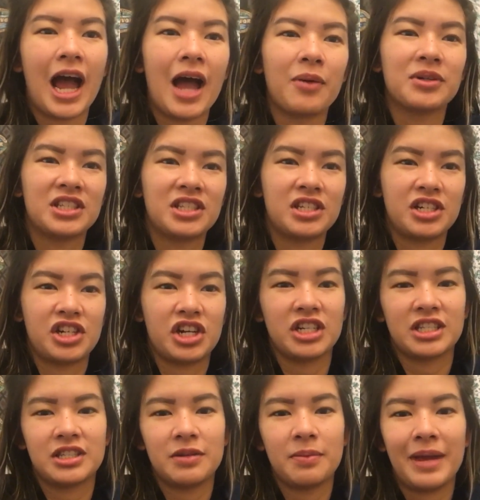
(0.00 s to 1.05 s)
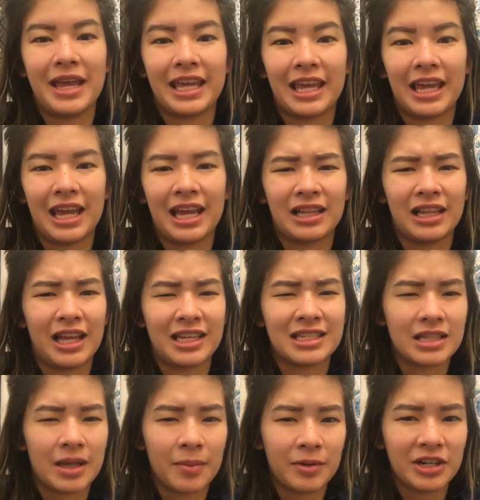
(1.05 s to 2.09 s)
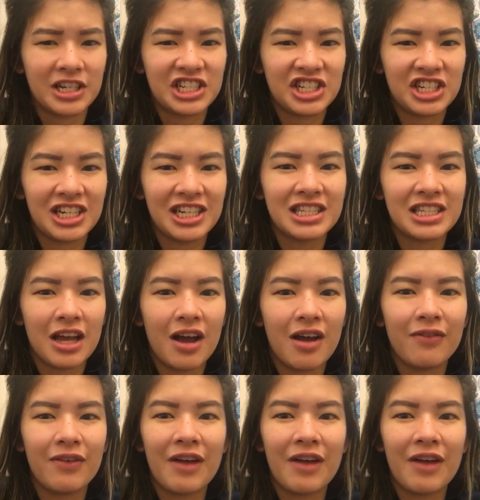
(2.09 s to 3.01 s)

I was just making like summary sheets of